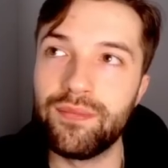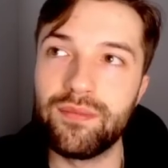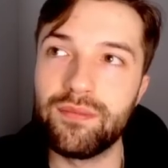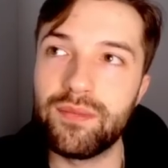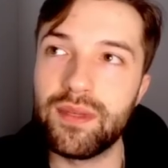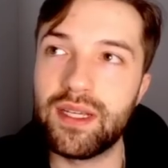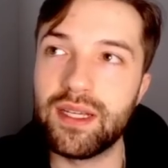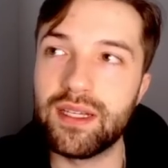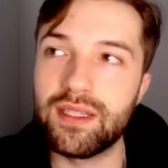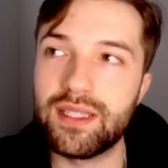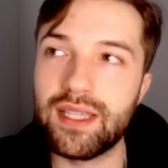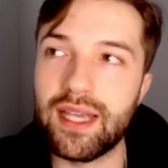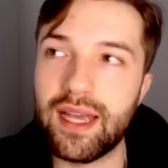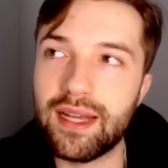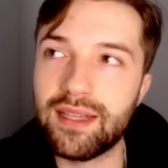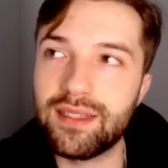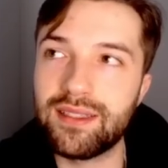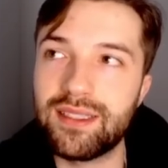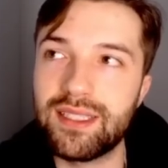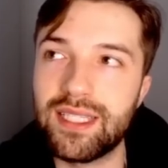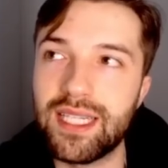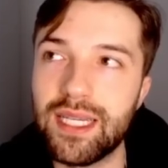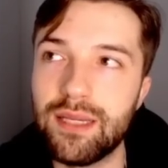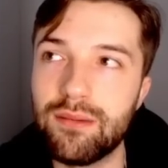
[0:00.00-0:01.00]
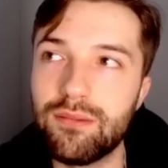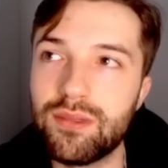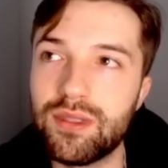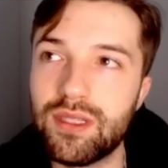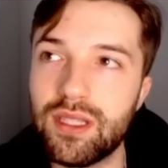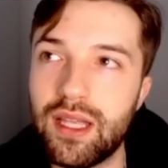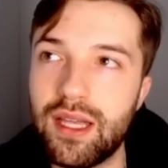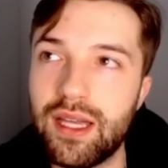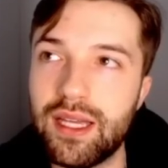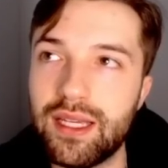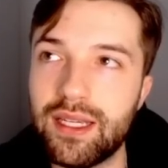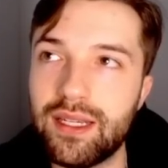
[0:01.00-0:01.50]
because it has teams
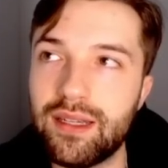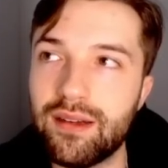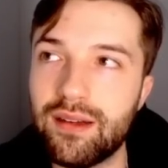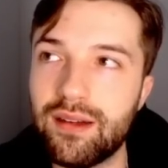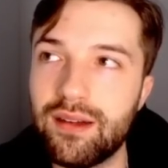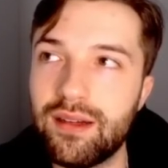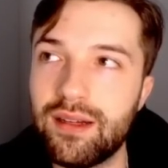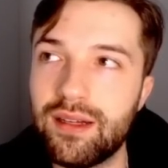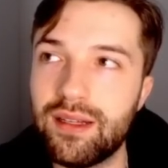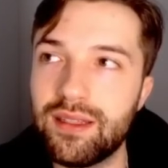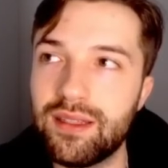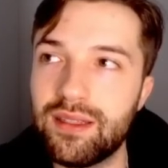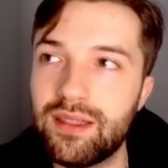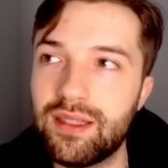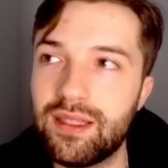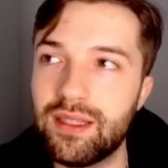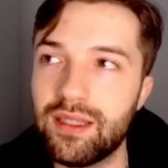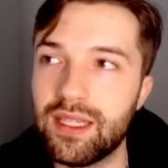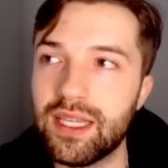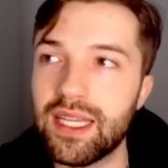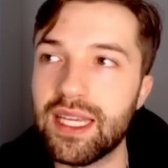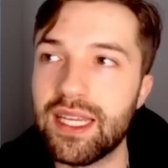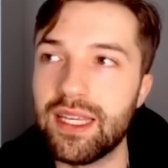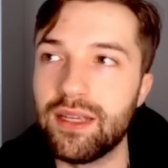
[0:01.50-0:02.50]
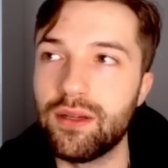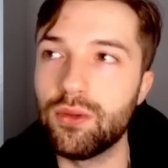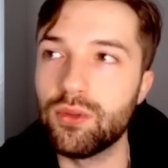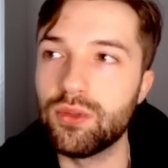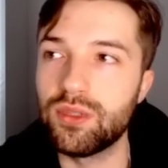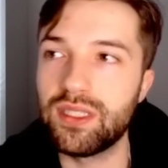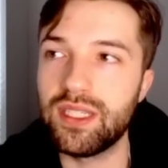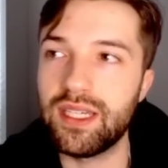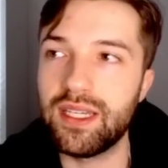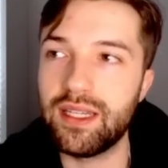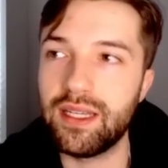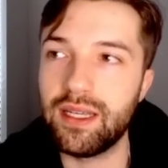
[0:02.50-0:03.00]
like the
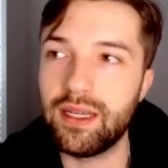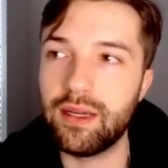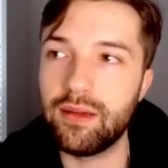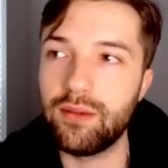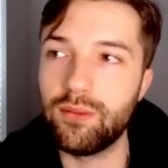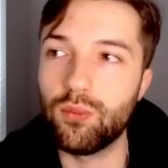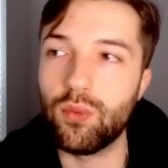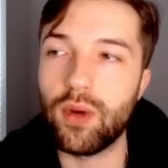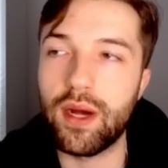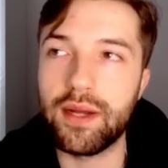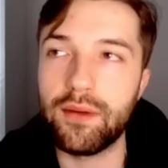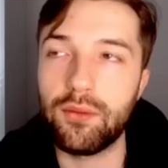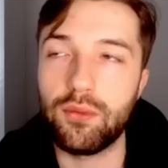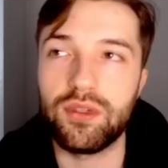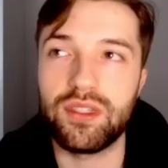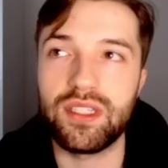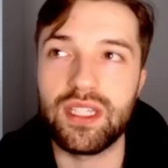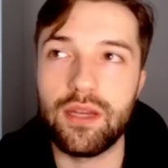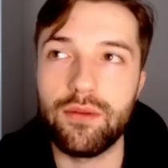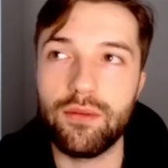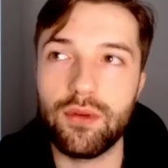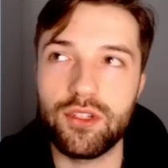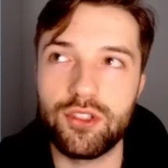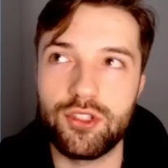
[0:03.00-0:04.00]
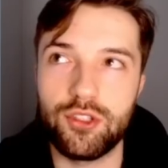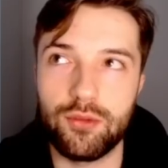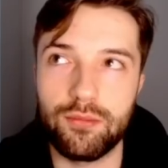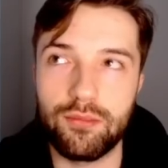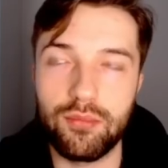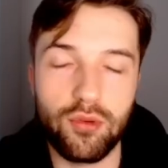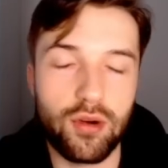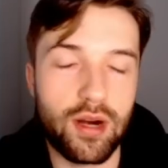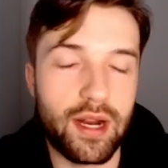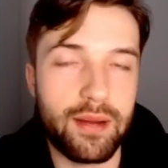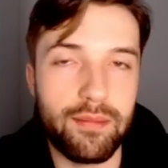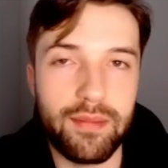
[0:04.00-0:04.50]
Eagles needing a wide receiver as their
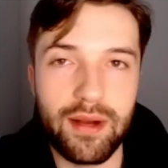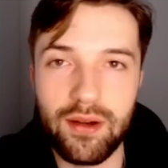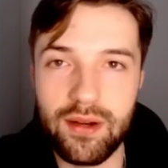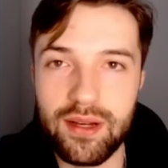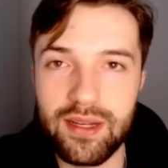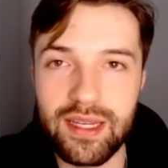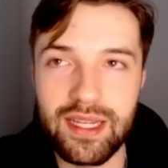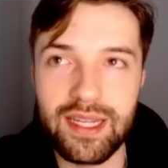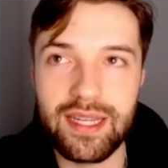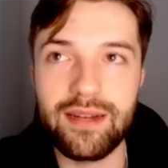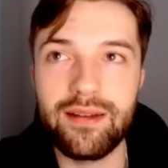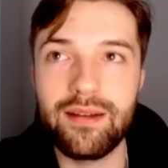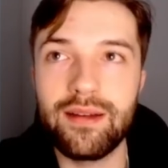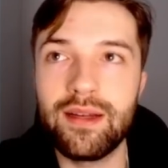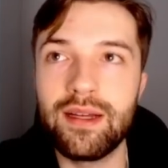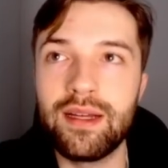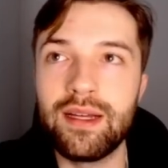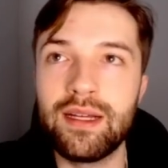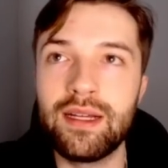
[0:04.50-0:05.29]
primary need.